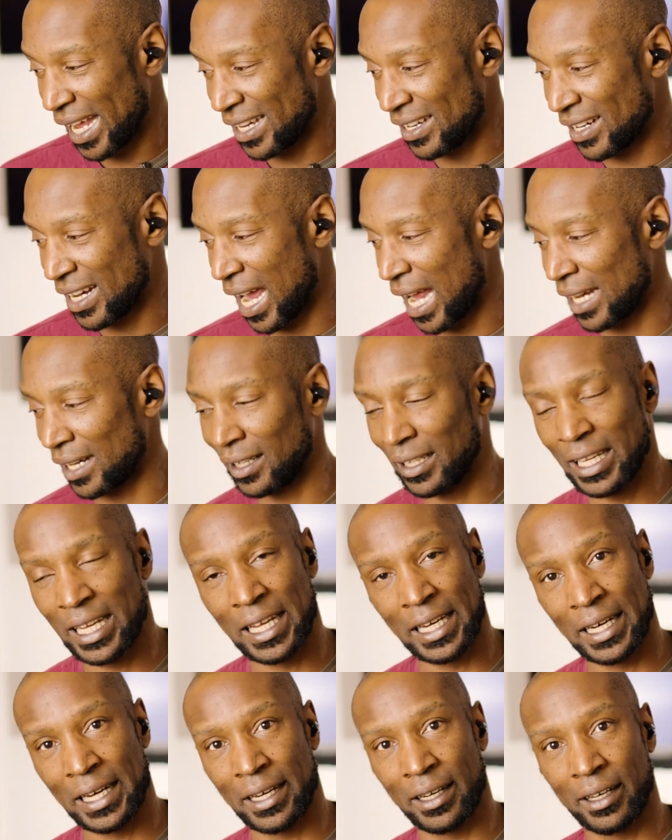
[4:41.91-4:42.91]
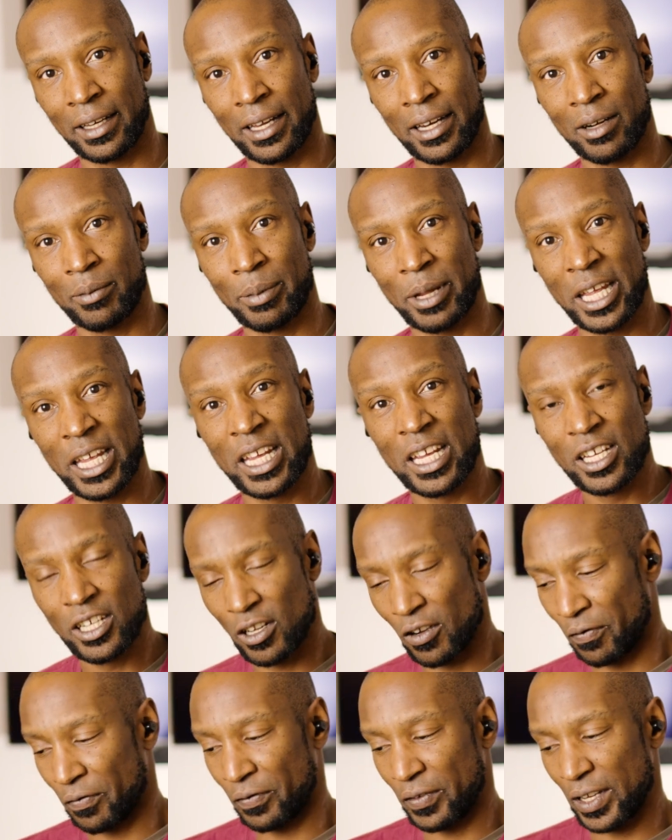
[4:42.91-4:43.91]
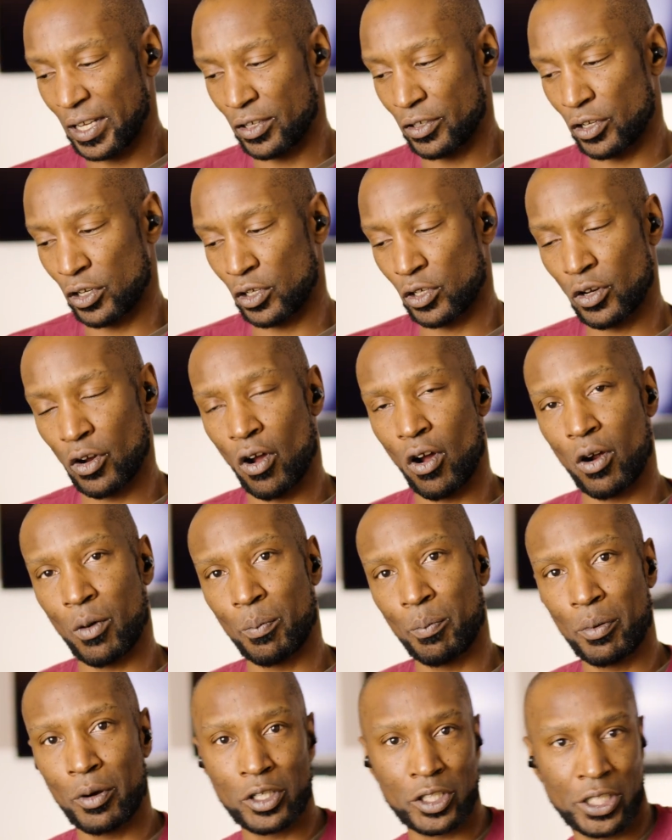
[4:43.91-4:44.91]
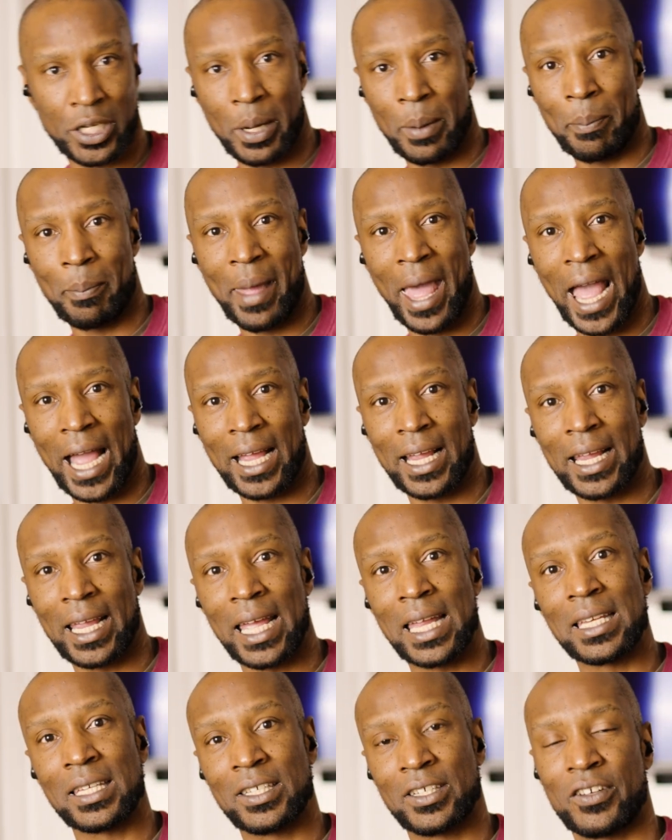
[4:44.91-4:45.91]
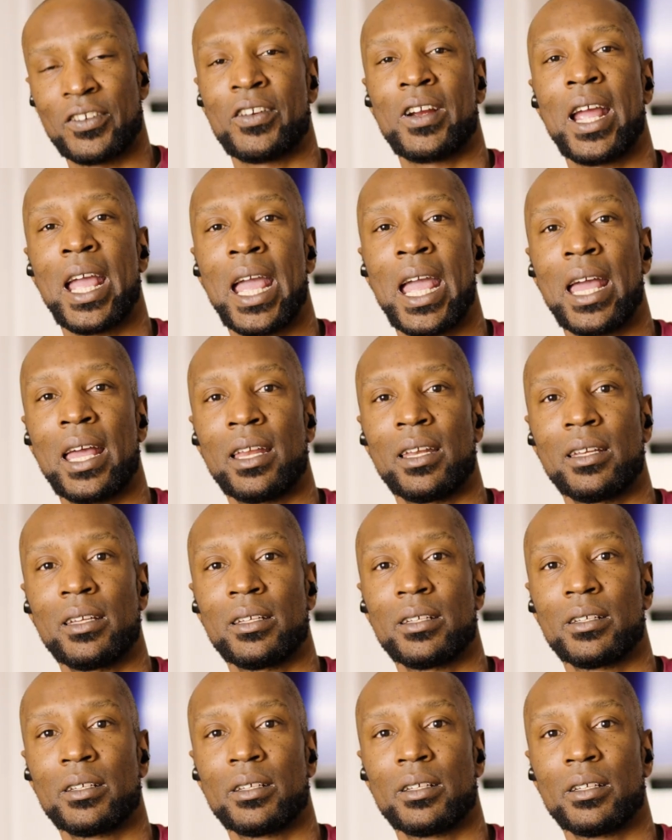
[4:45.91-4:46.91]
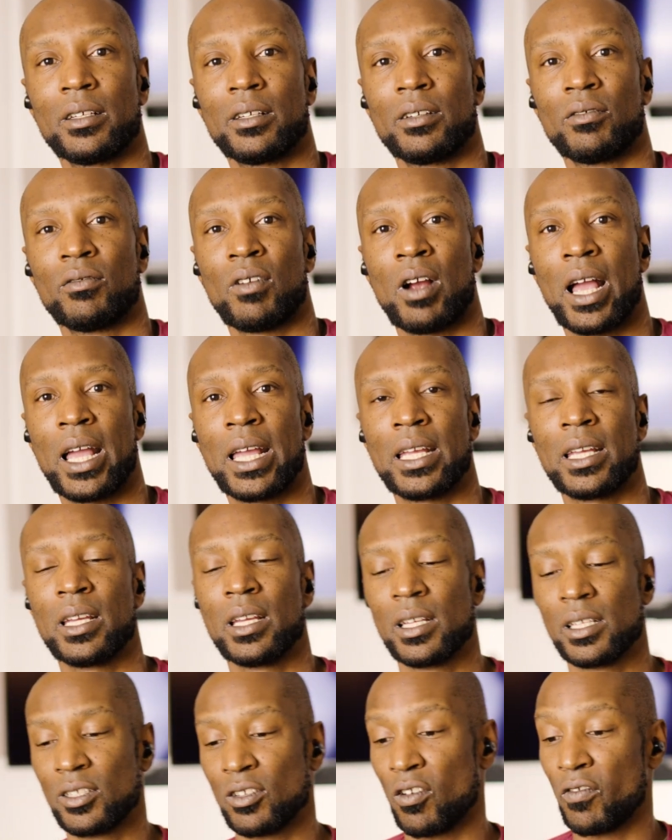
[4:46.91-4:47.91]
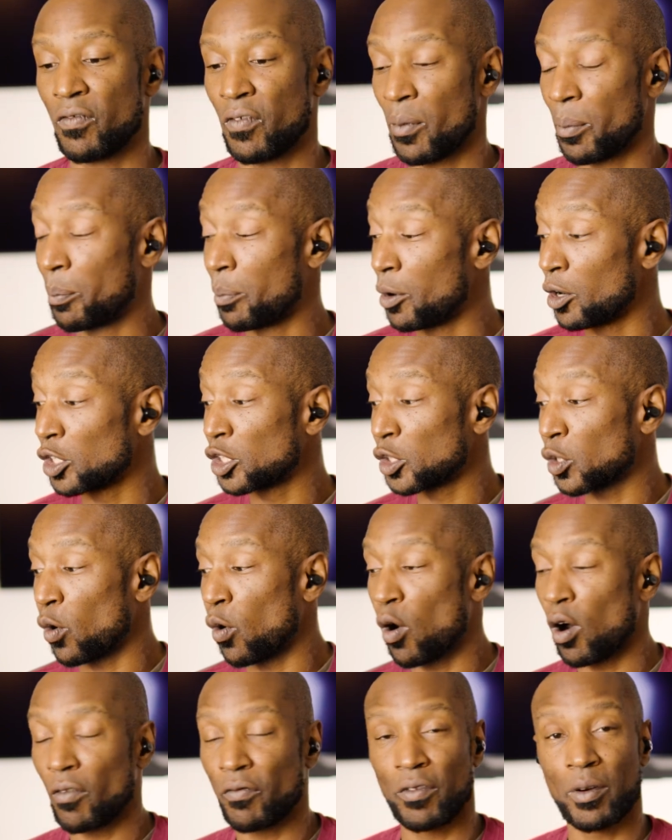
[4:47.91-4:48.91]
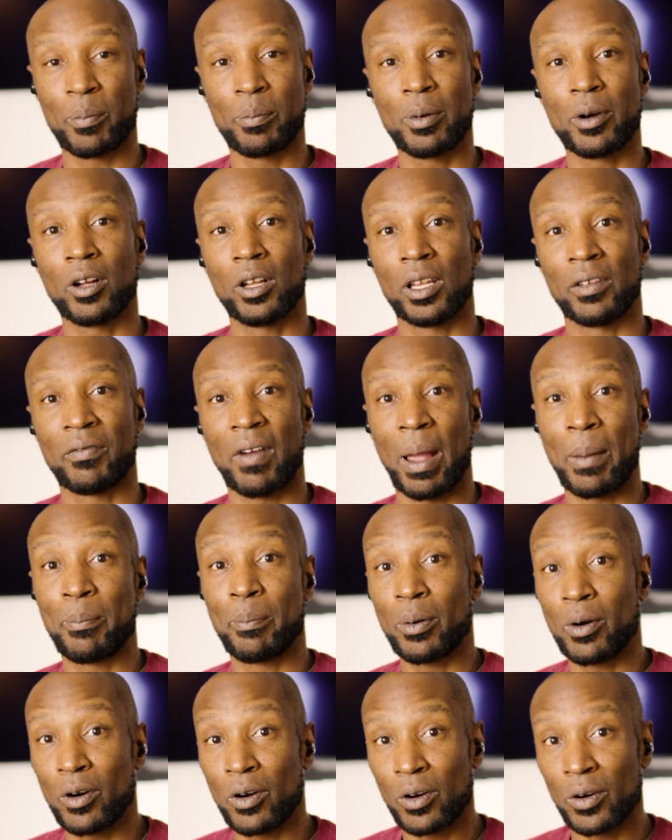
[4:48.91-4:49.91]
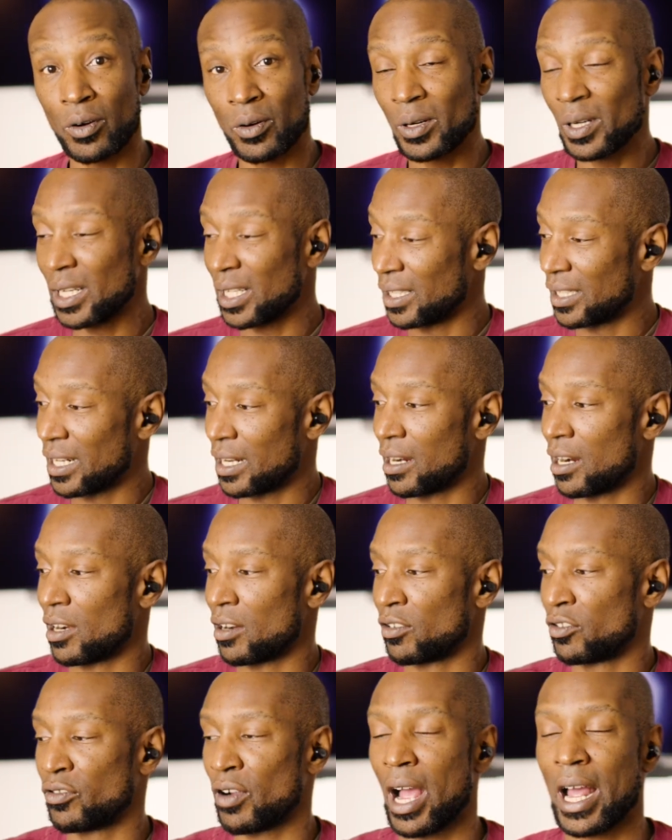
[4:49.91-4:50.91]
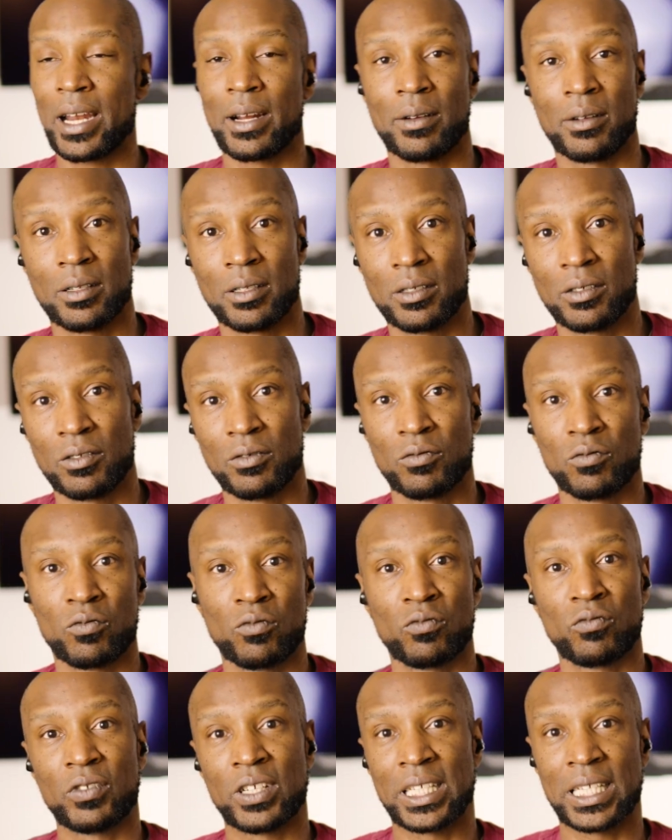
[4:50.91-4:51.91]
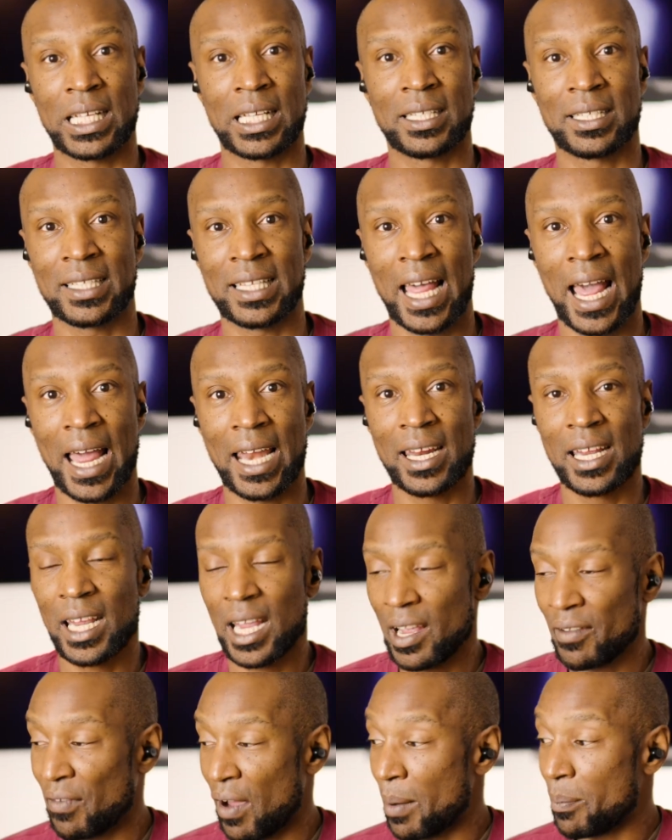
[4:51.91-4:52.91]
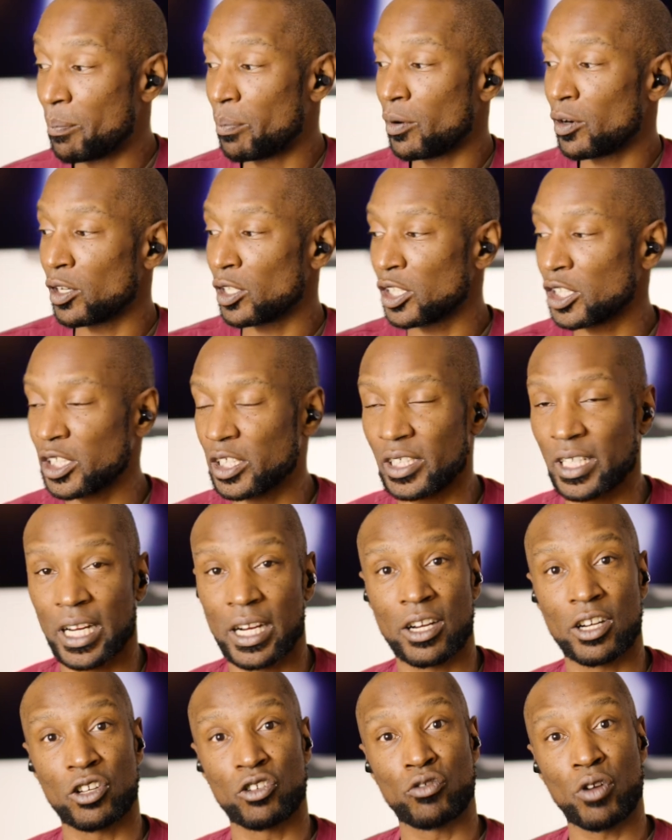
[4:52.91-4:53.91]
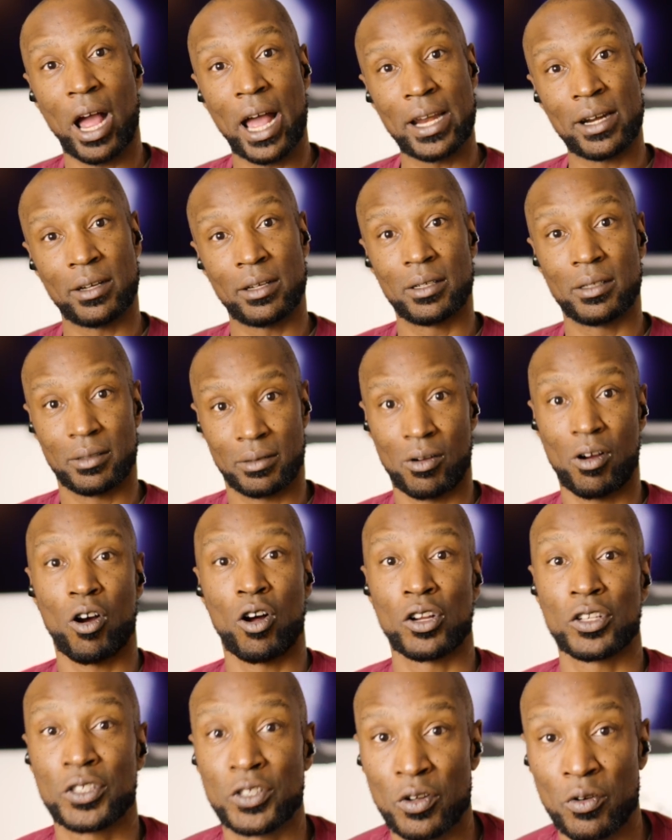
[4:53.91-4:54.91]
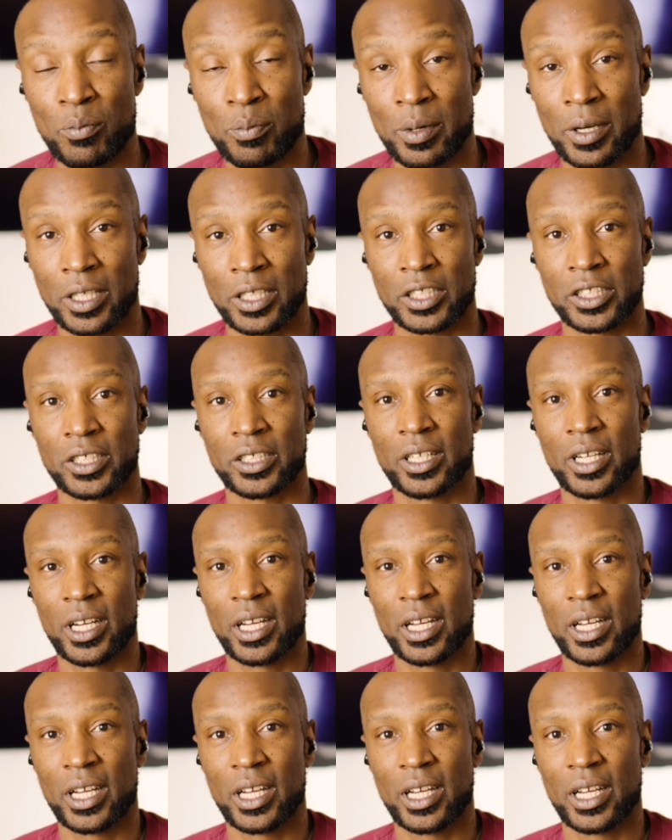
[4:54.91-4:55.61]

and you kind of lean in a little bit, you'll feel your dog pushing back against your hand, right? So for push or for pull, if I pull, they're gonna try to resist that. If I push, they're gonna try to also push.